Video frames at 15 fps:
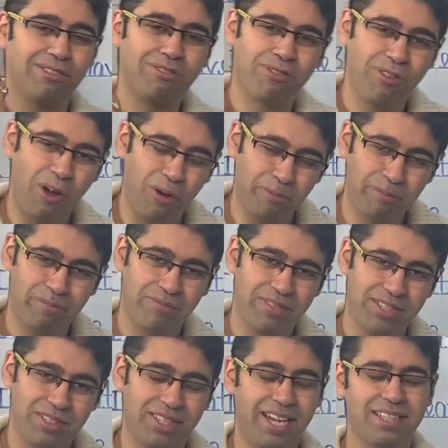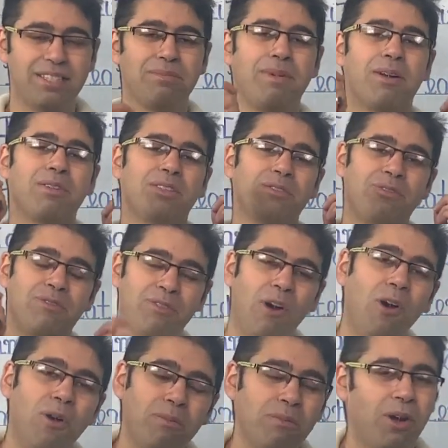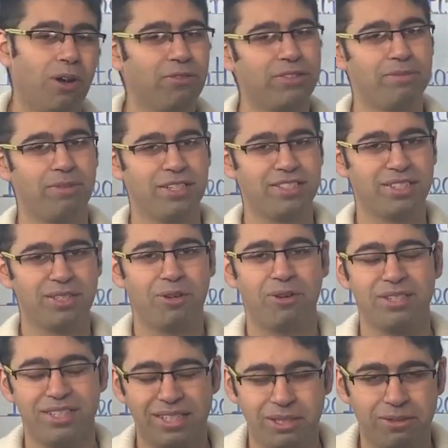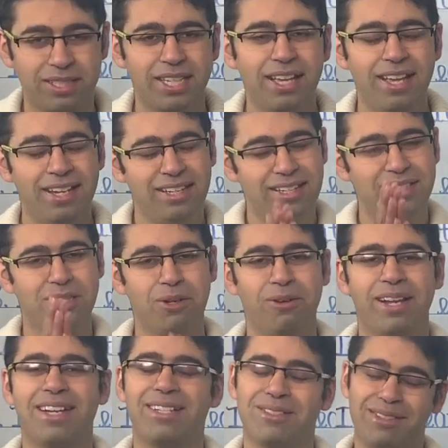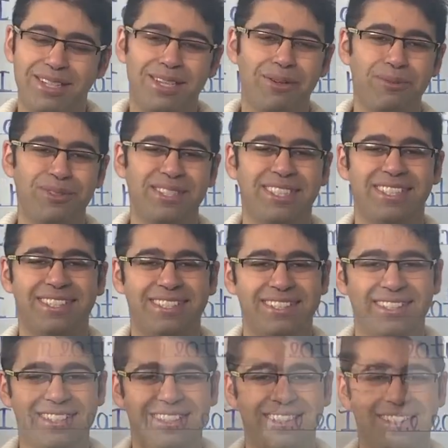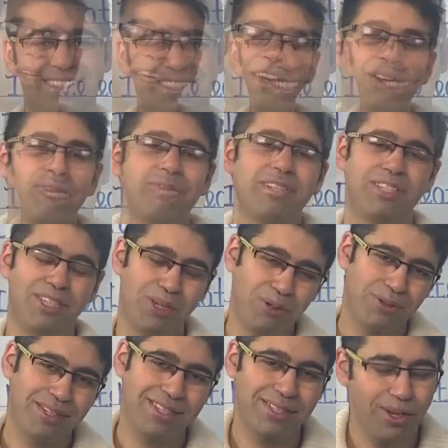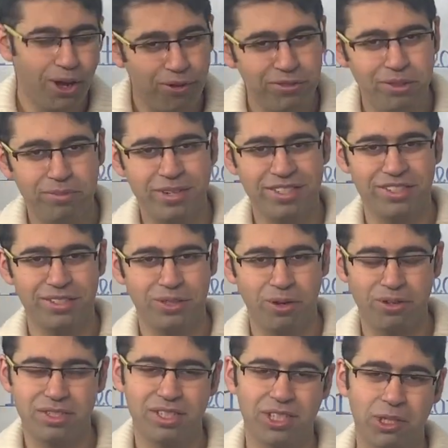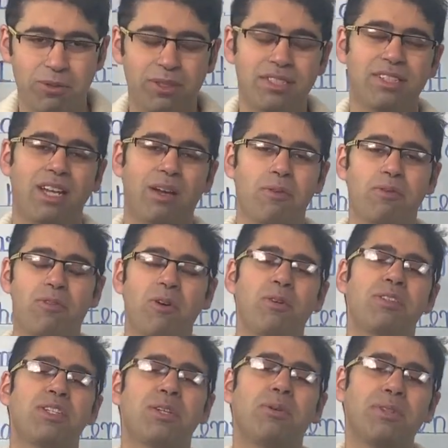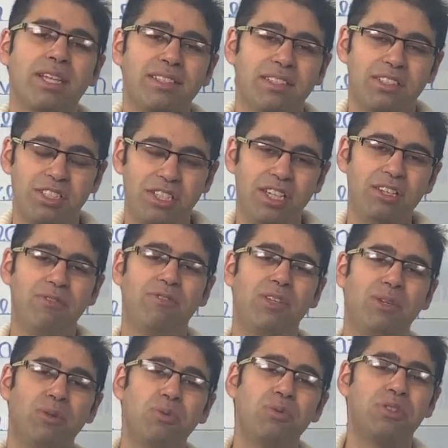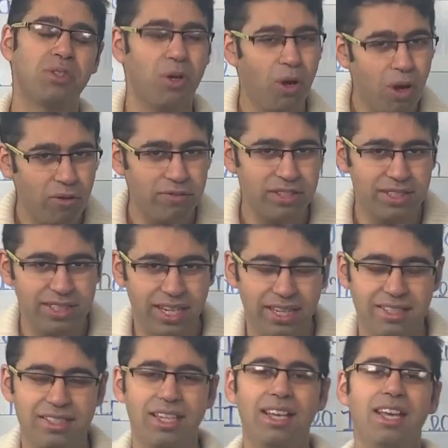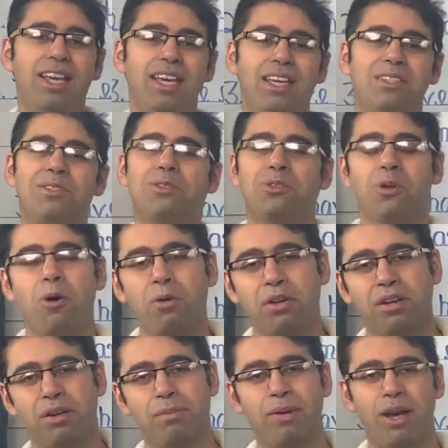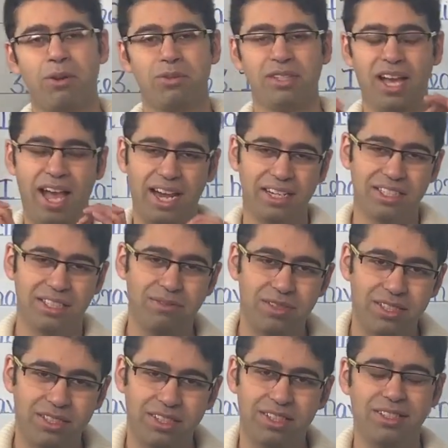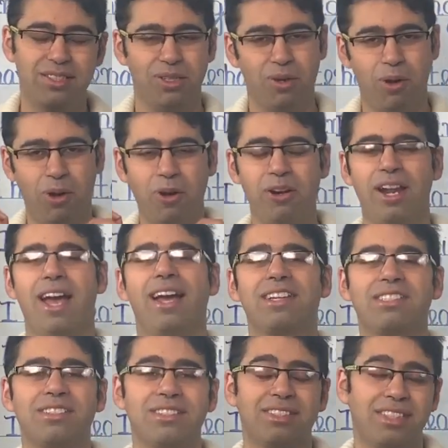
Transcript: form. So that's about the form of the present continuous. Let's go ahead to the use. Speaking of the uses of the present continuous, now of course you know that the chief use of the tense is to talk about activities or actions